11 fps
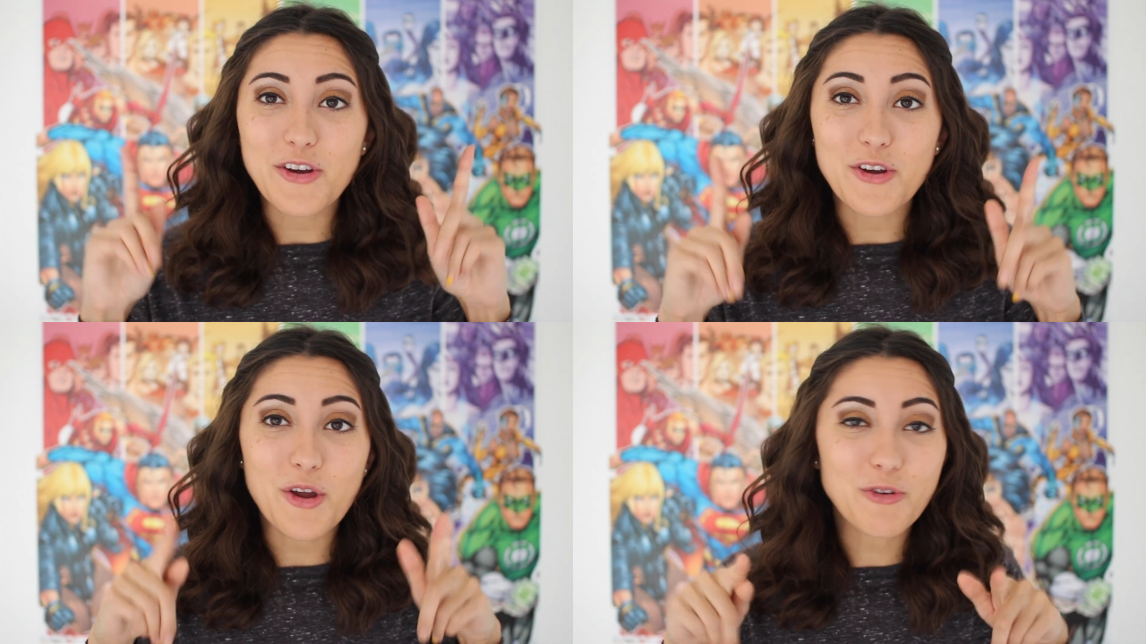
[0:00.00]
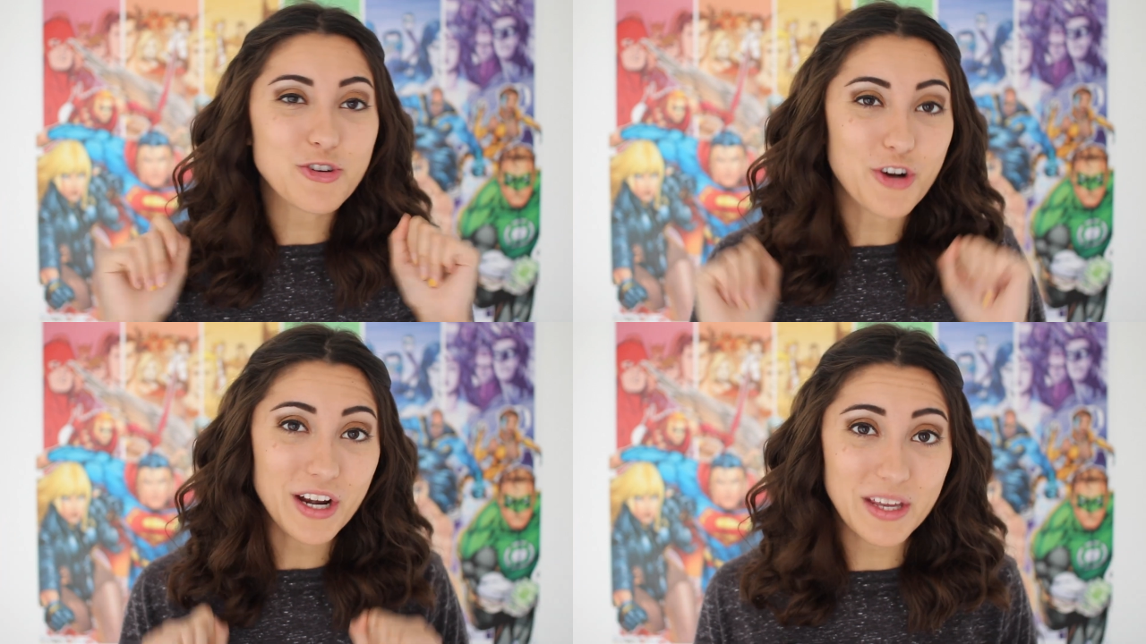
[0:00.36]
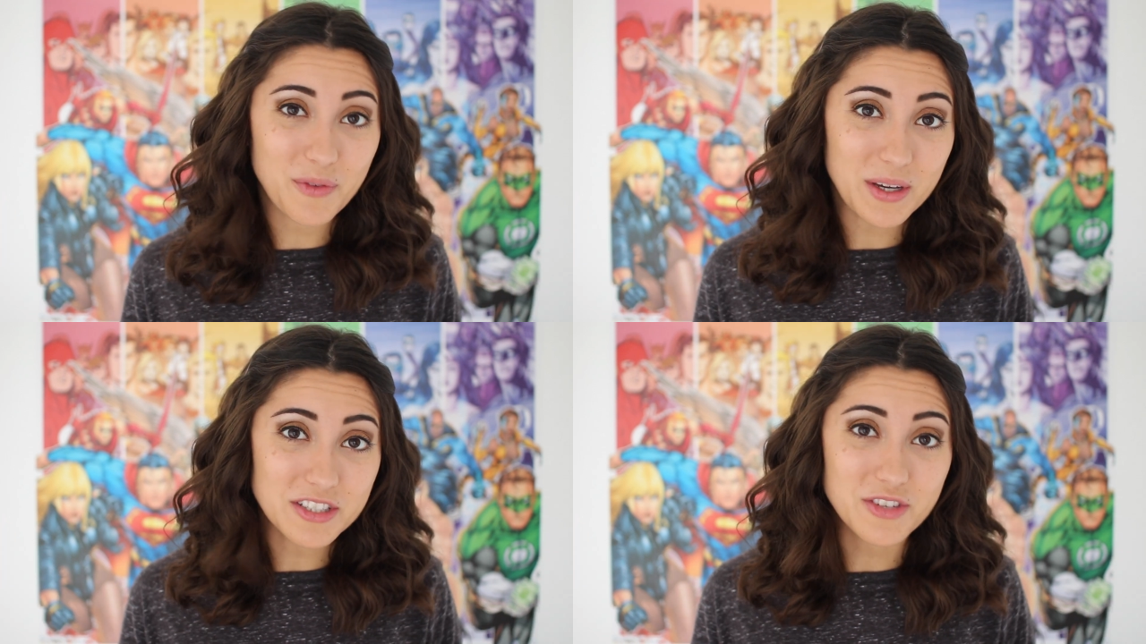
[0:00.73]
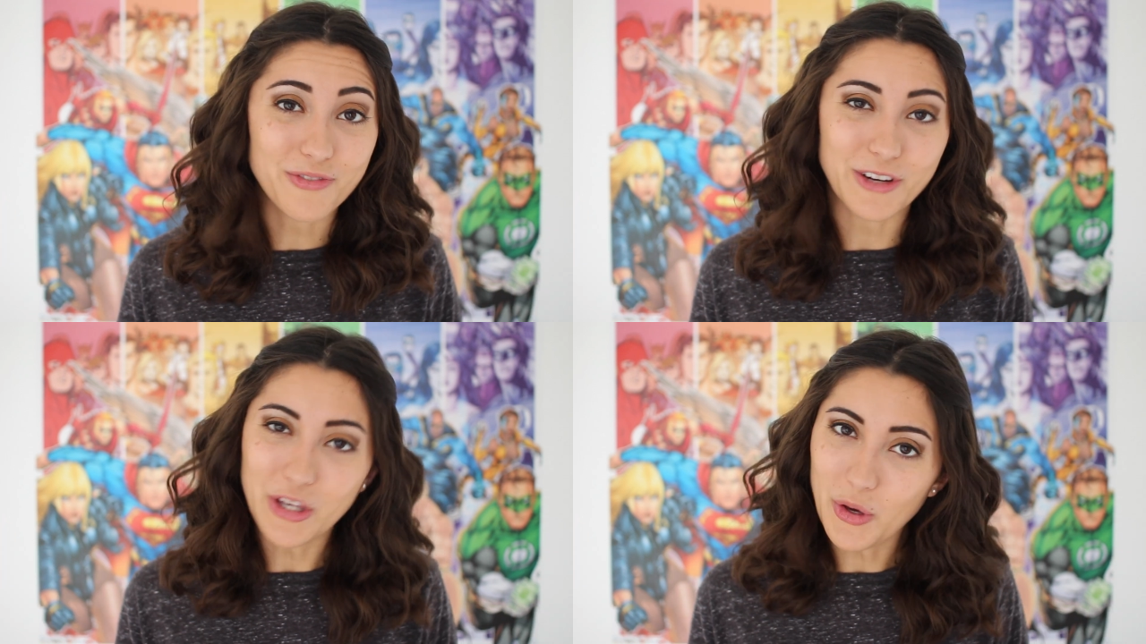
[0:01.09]
no training wheels
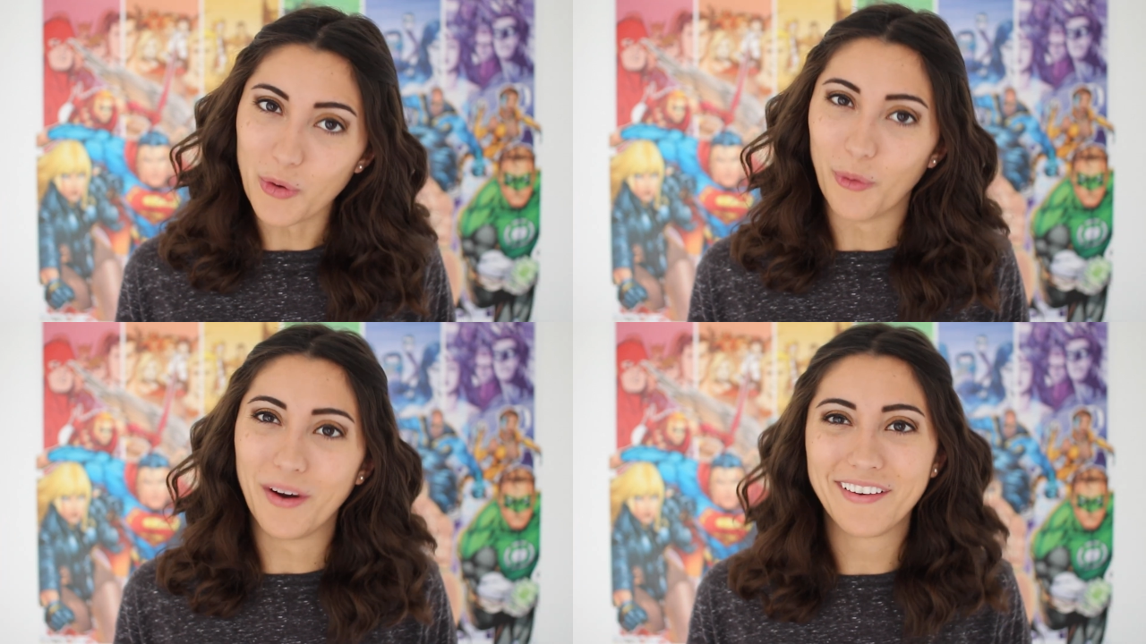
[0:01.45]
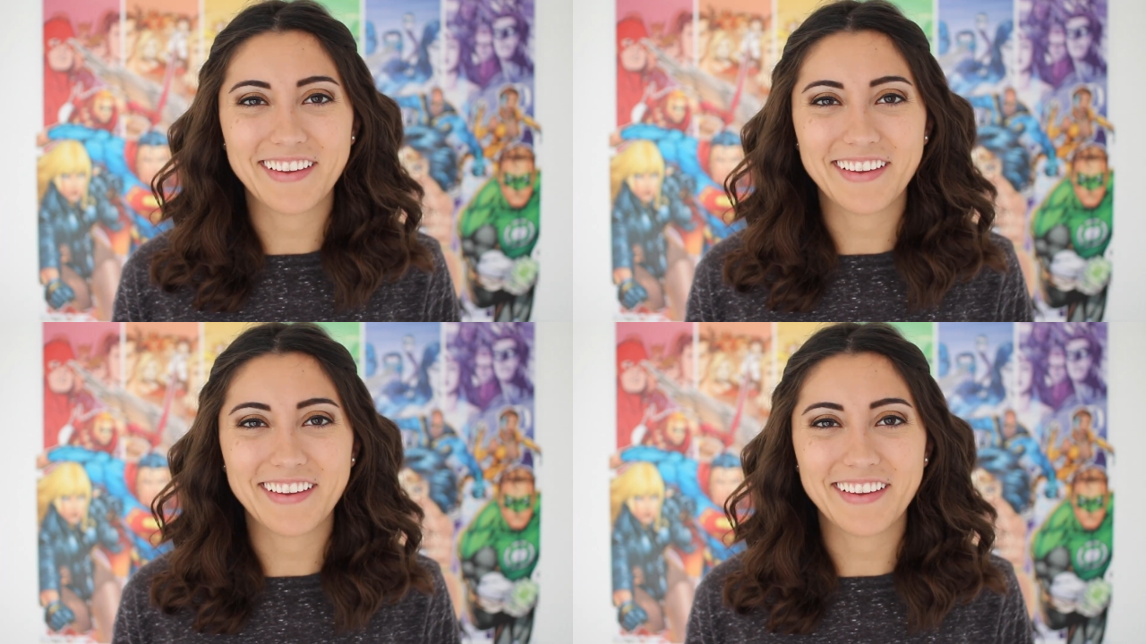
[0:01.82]
for you.